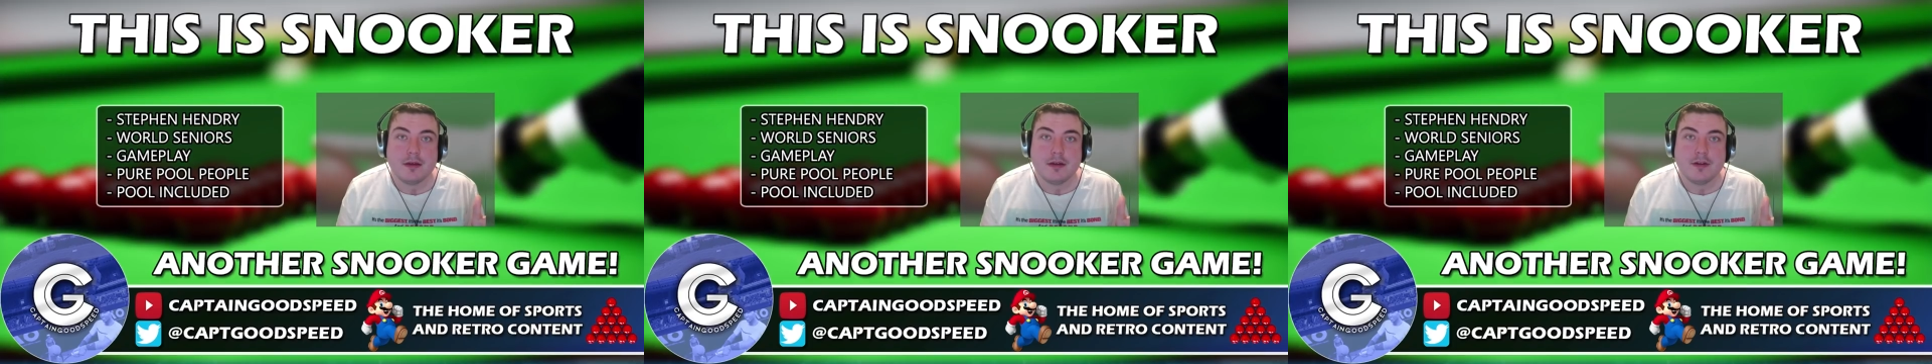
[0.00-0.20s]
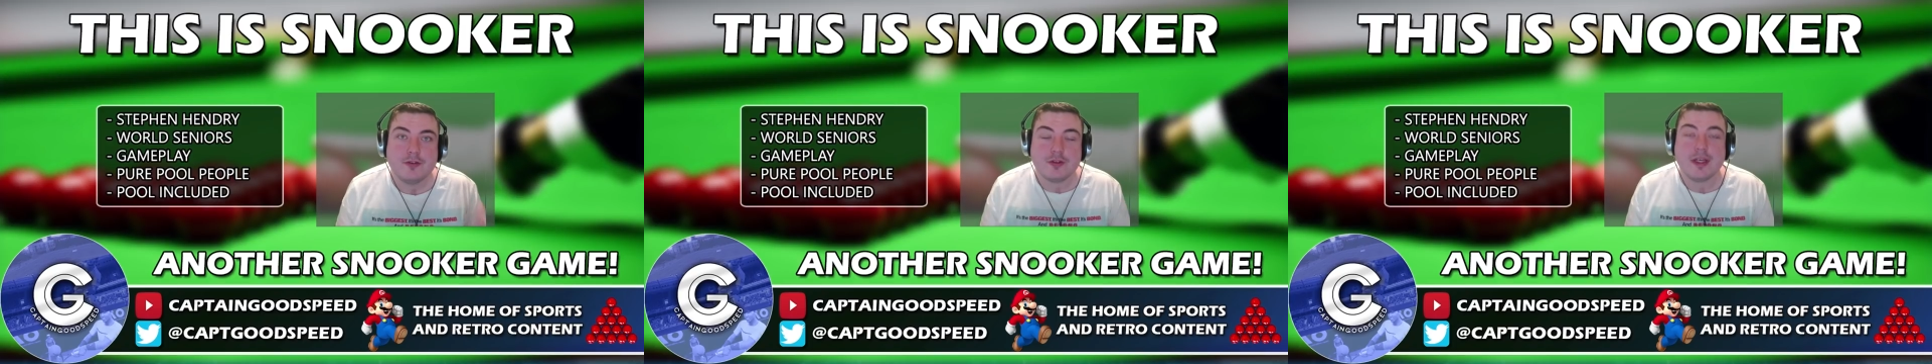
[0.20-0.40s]

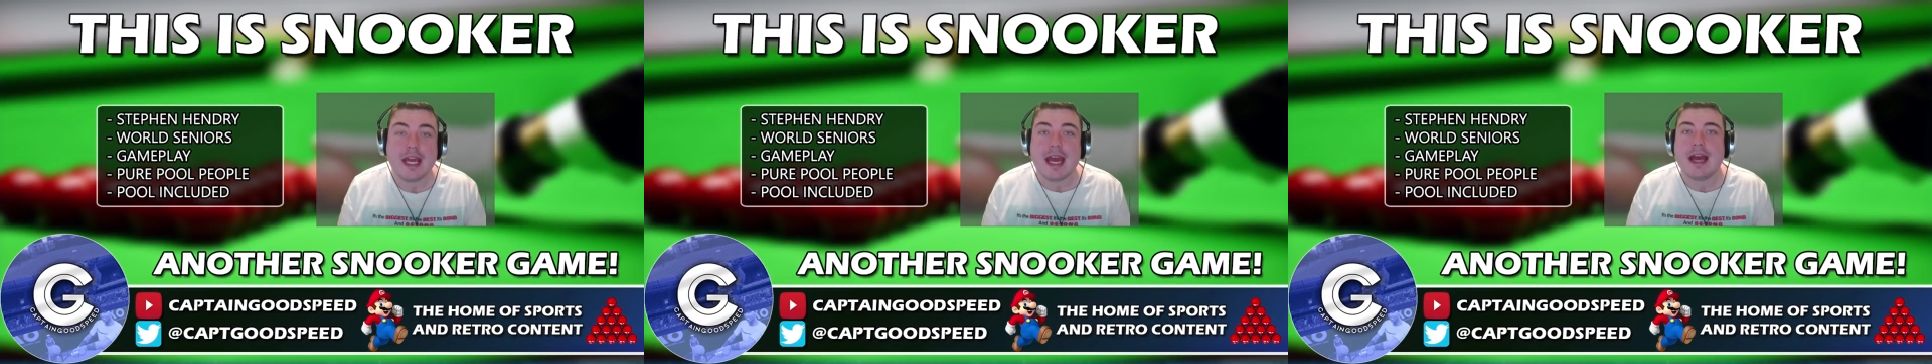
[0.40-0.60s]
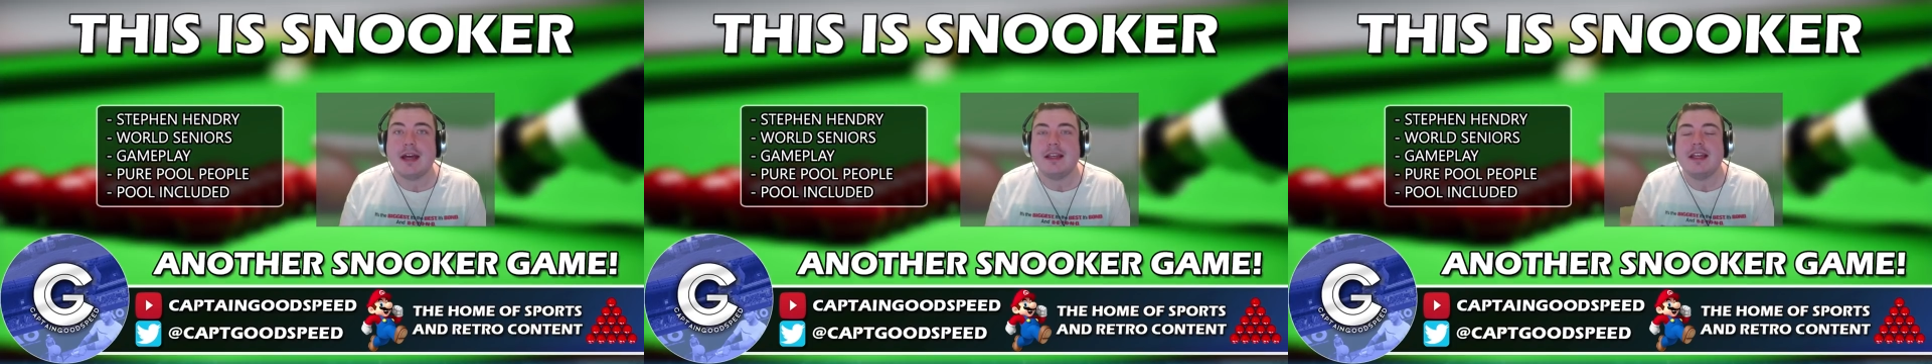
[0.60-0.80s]
So
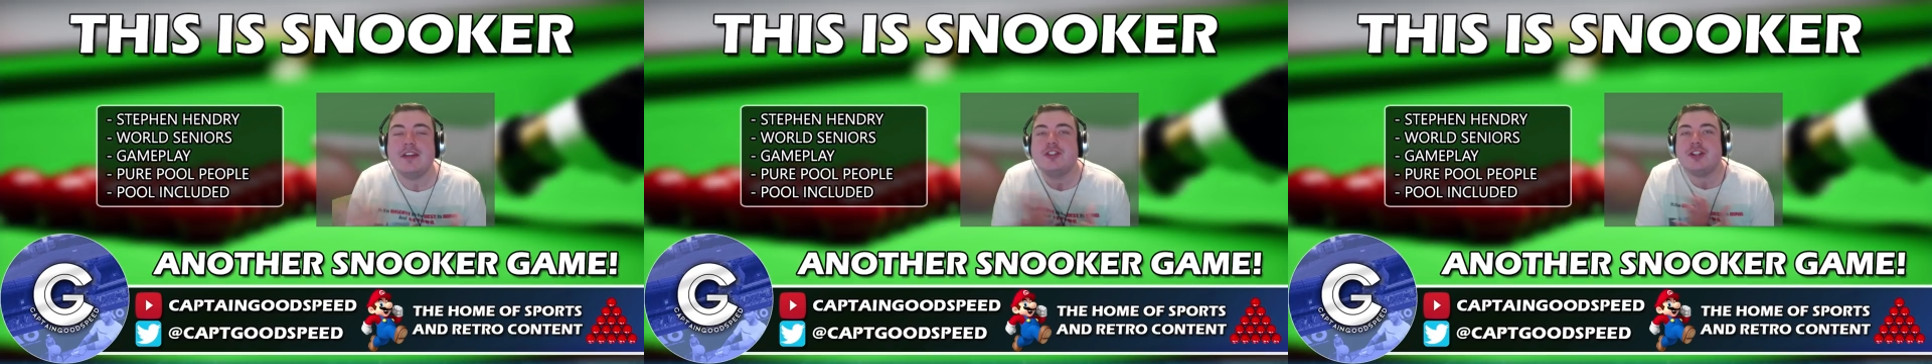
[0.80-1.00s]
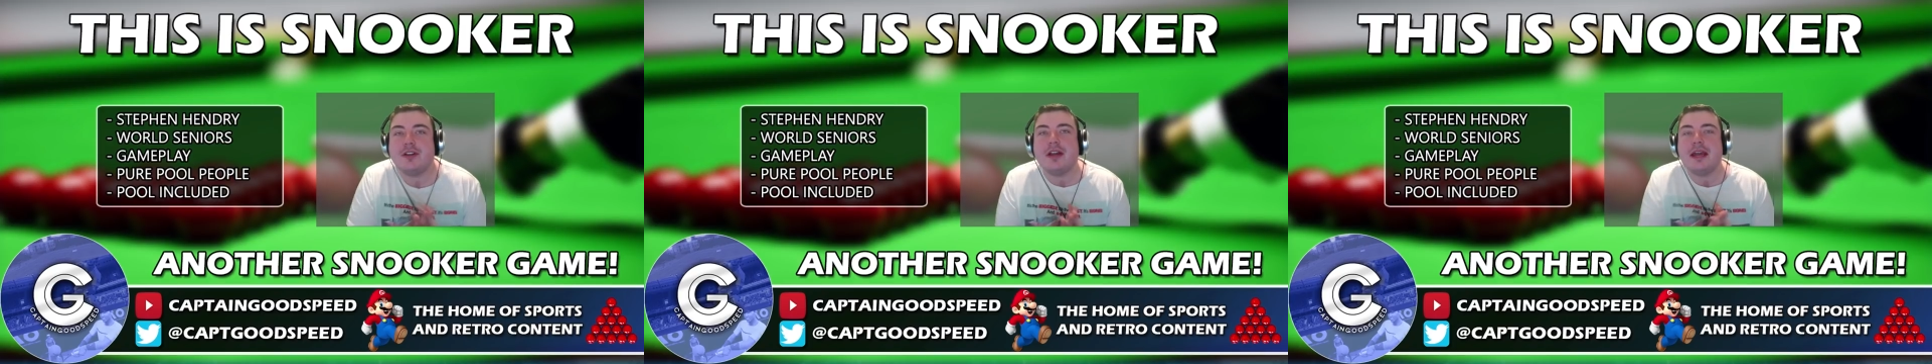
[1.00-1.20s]
yeah,
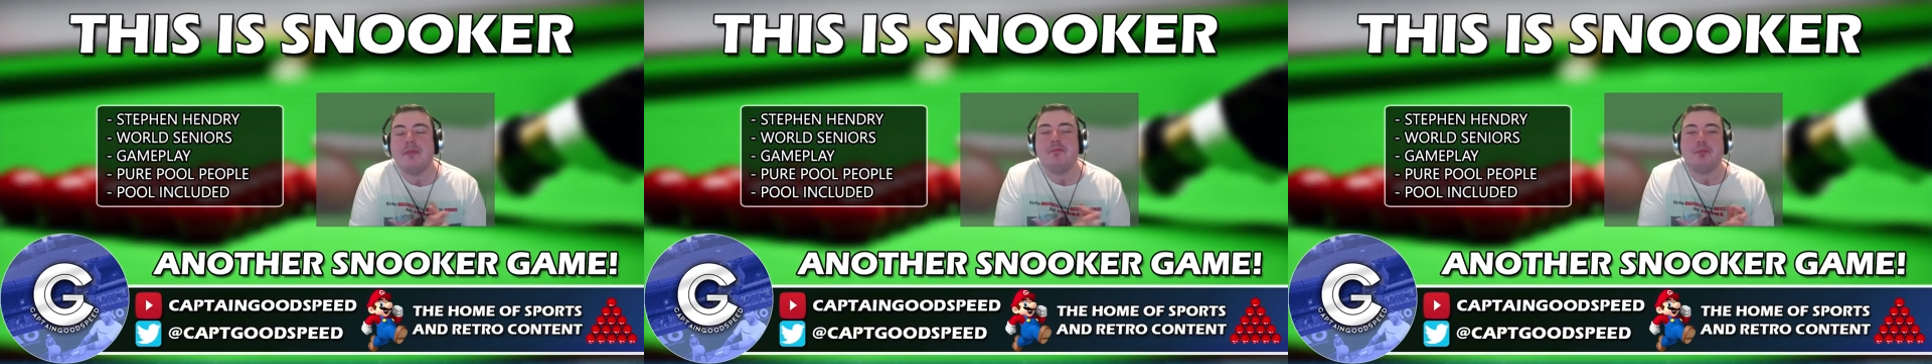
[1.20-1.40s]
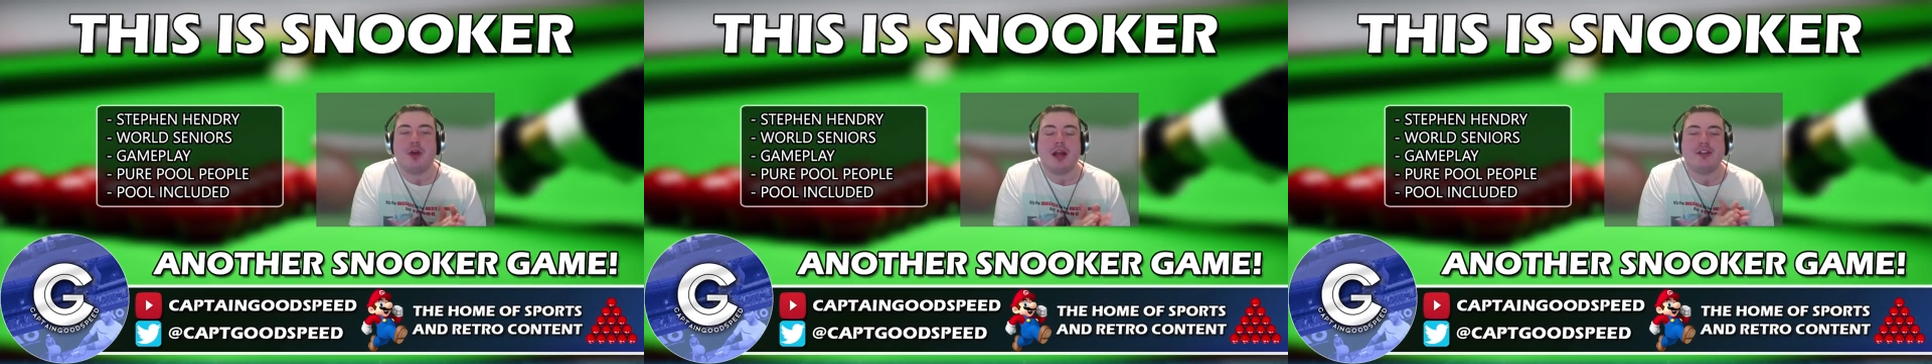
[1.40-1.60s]
initial
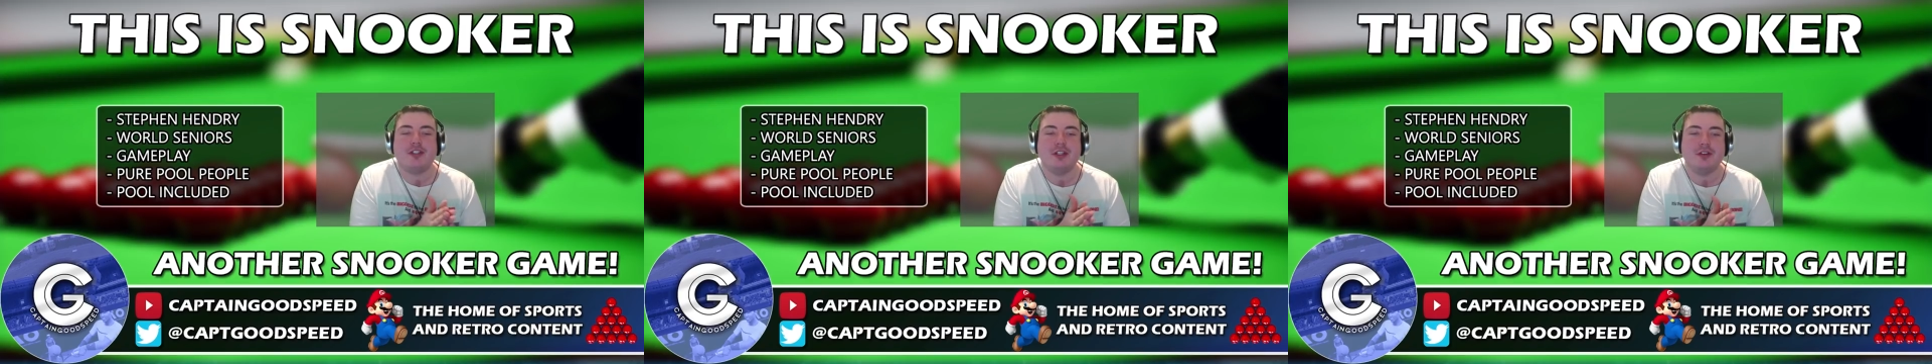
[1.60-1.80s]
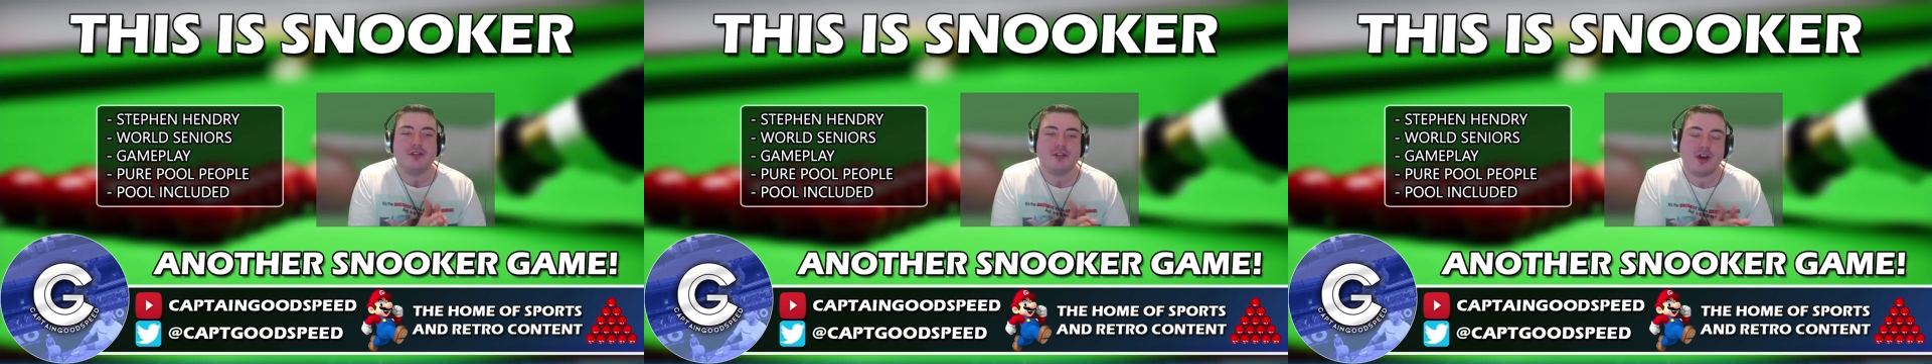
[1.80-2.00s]

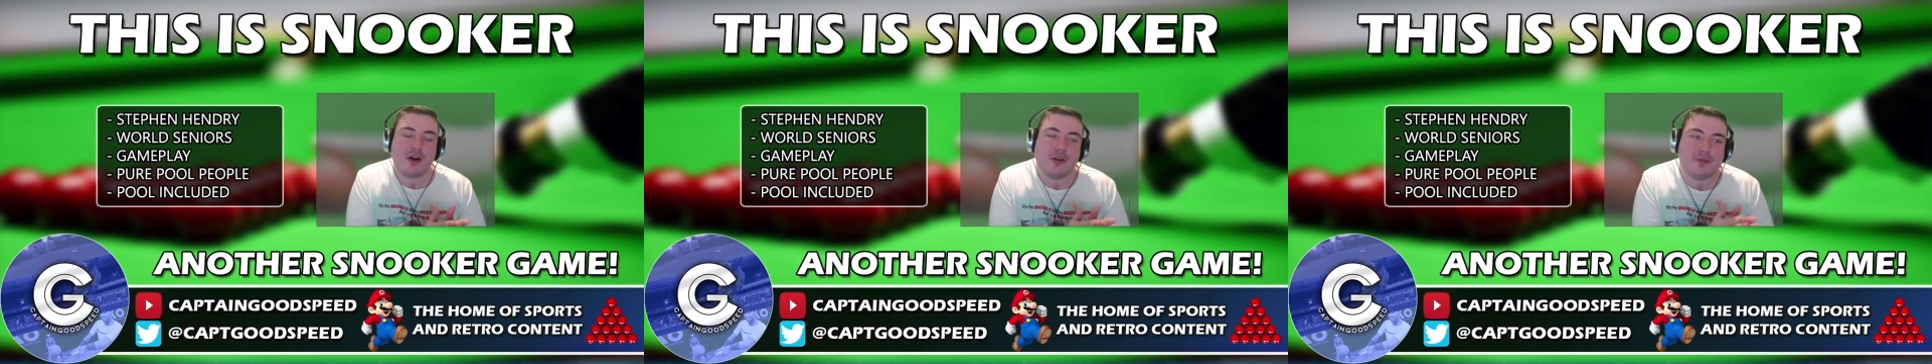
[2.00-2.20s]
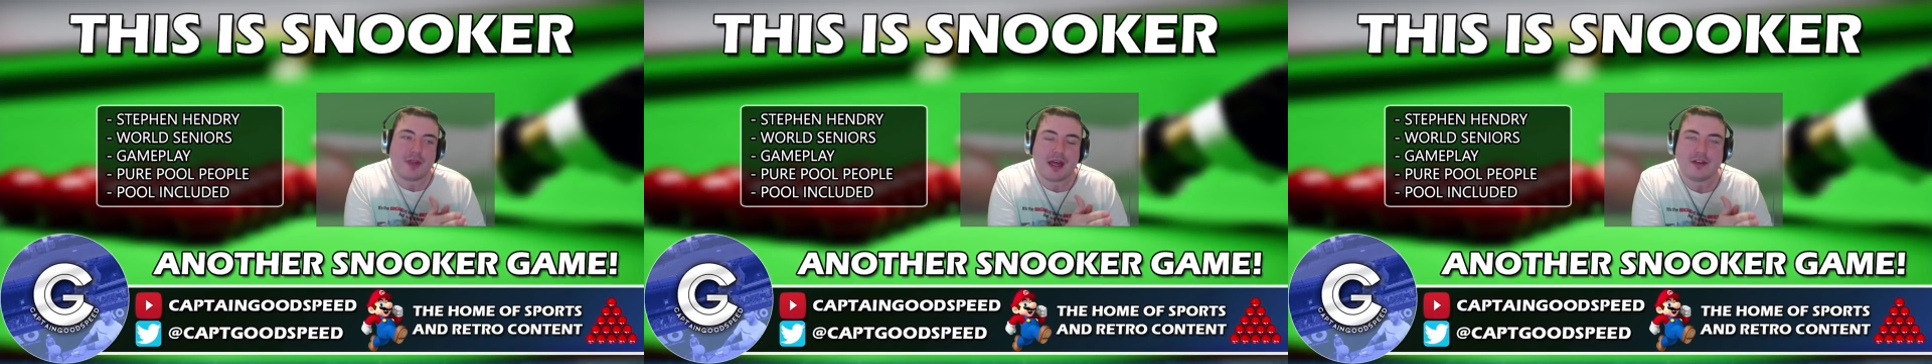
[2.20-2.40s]
impressions
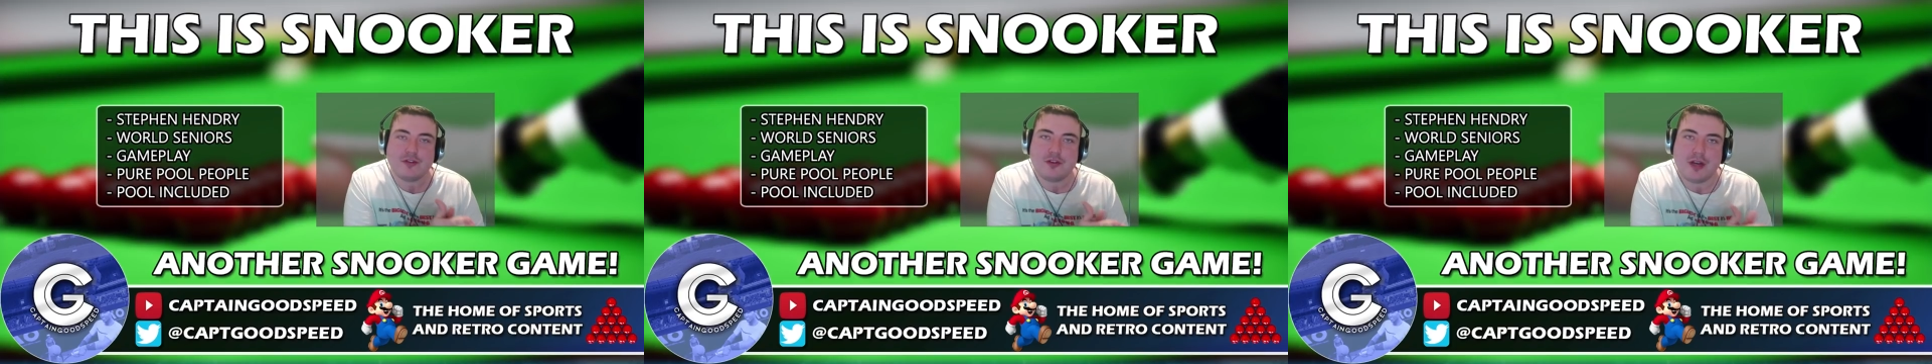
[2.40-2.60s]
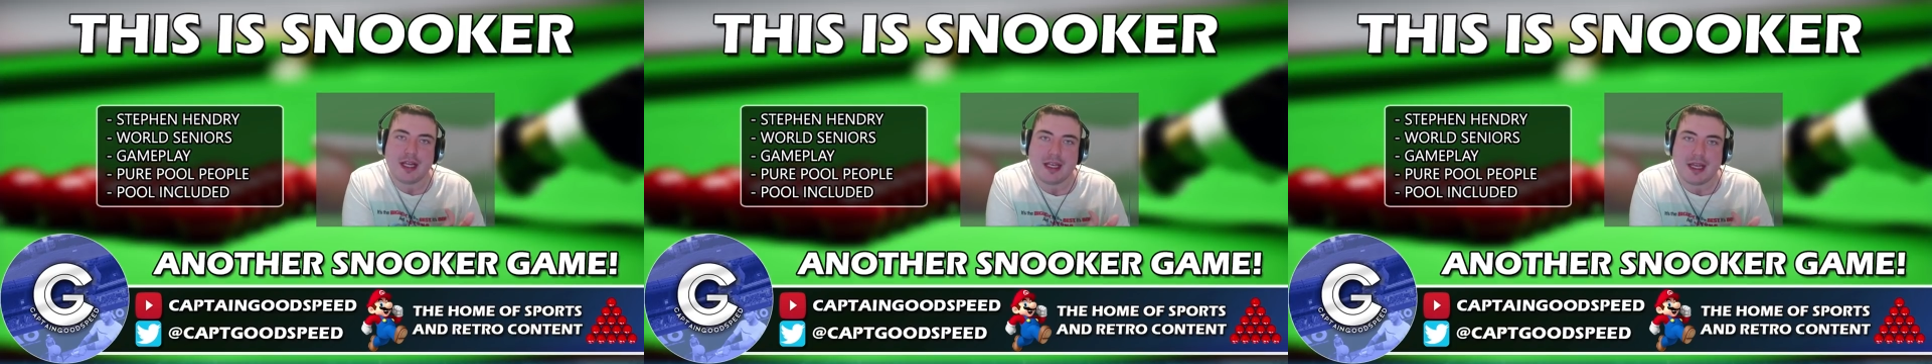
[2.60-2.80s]
of that
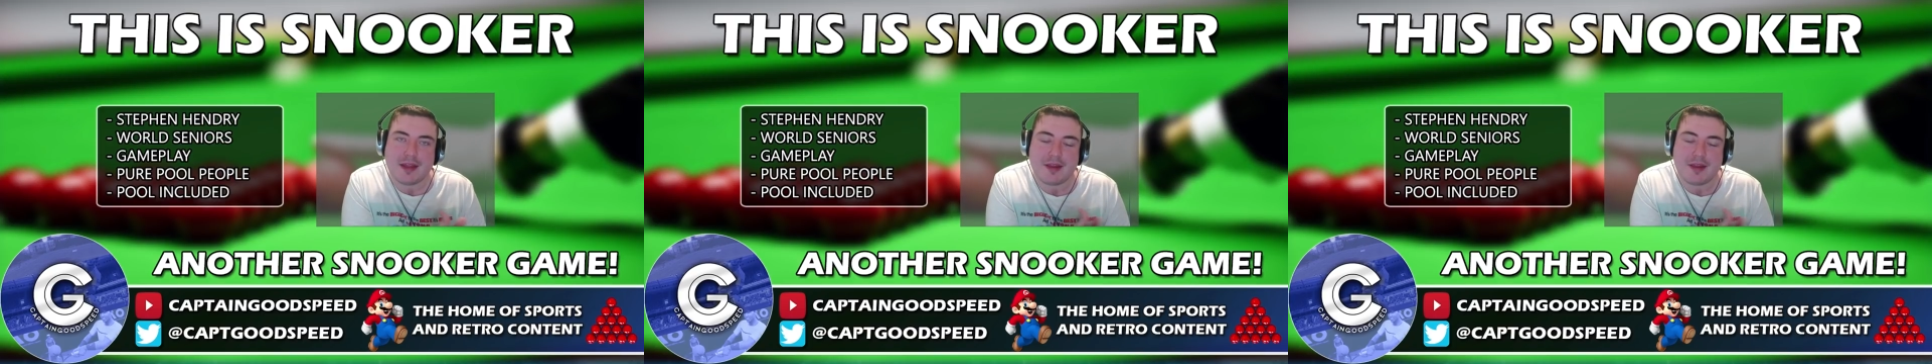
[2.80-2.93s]
trailer.